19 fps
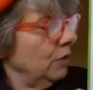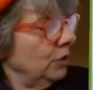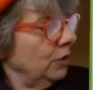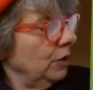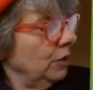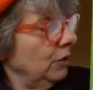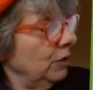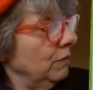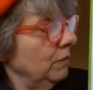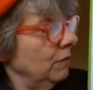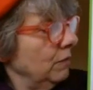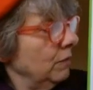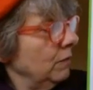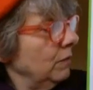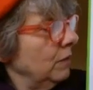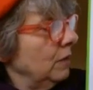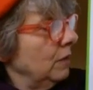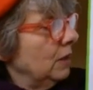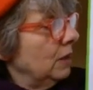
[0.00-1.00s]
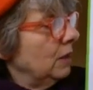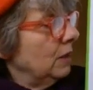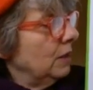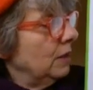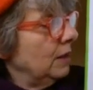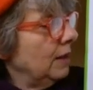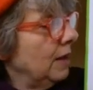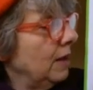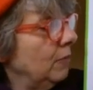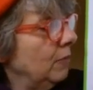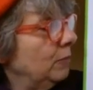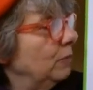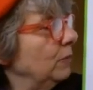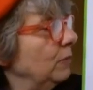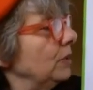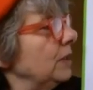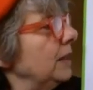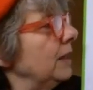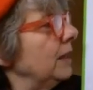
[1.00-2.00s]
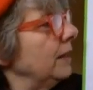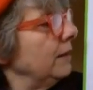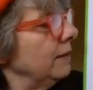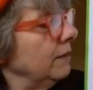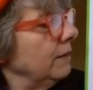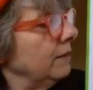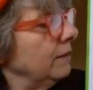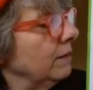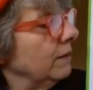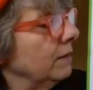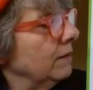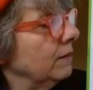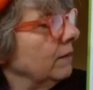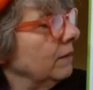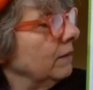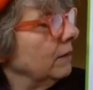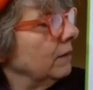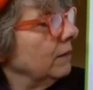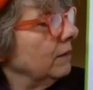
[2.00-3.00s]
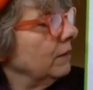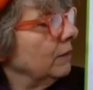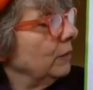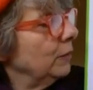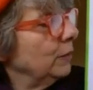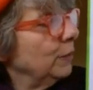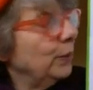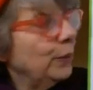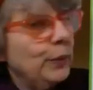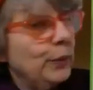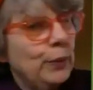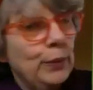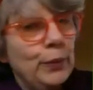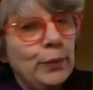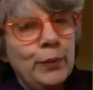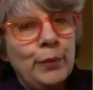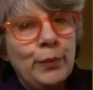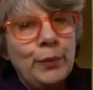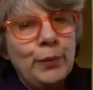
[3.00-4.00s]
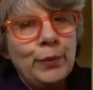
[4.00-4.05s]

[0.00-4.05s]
to now put in, ooh,